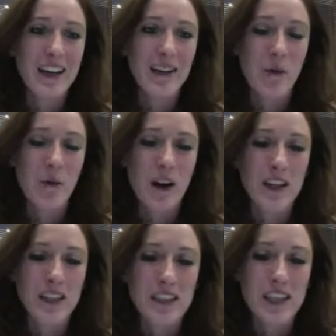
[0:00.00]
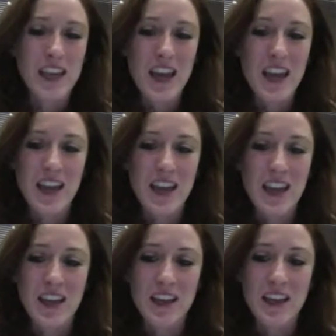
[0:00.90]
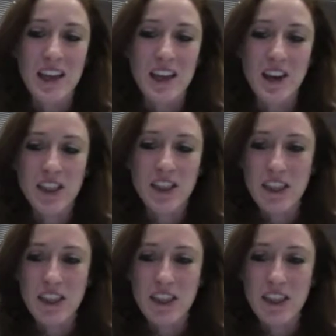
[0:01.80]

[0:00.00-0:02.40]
was an architect,